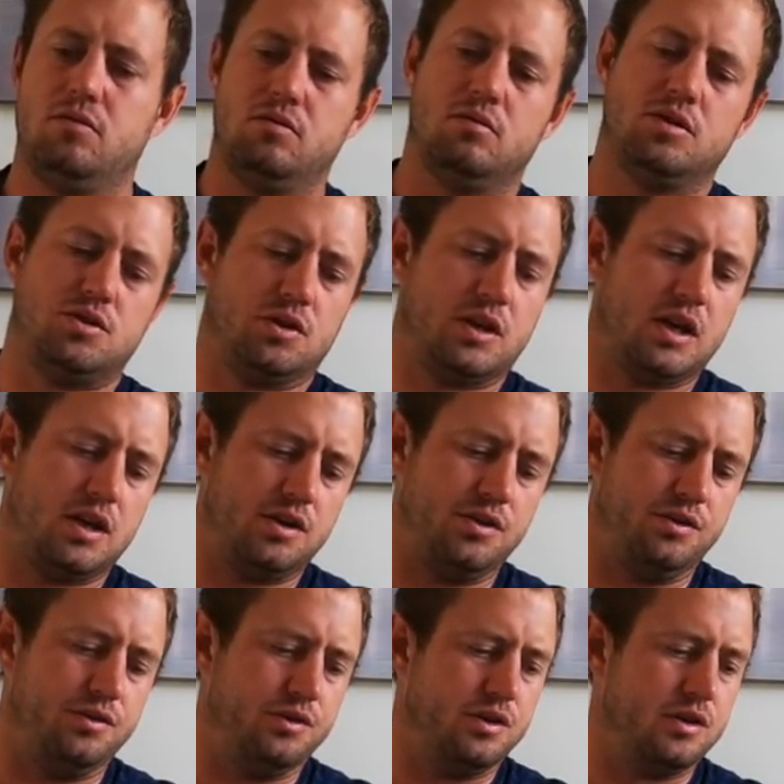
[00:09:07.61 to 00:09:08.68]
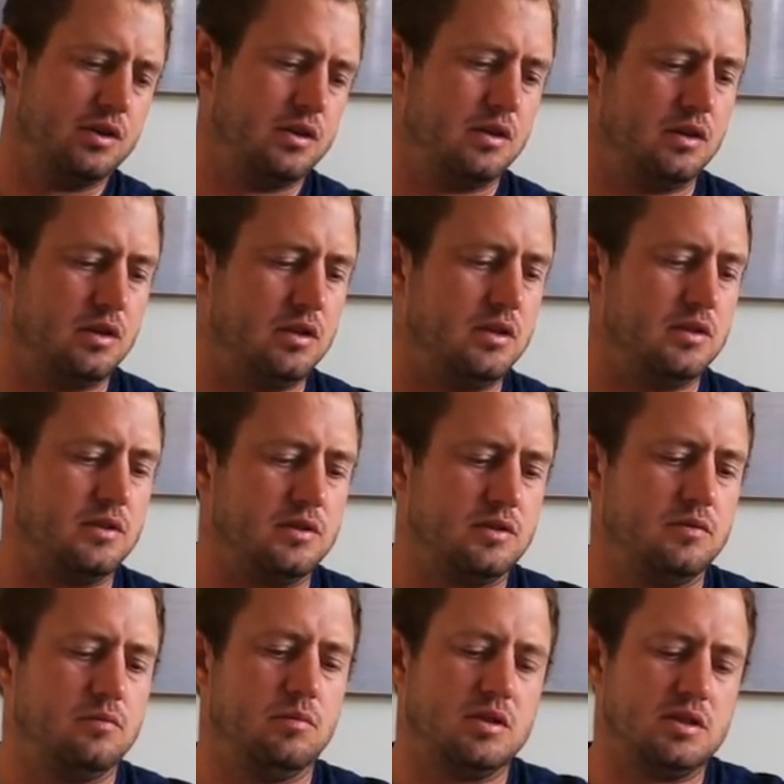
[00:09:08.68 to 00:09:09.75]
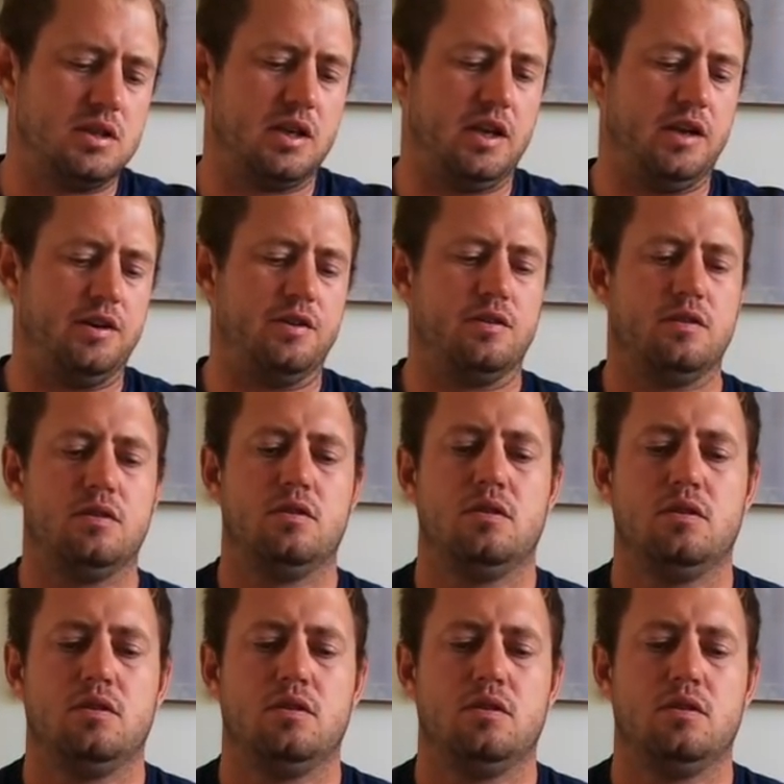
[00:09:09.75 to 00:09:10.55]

what you can do is, once again,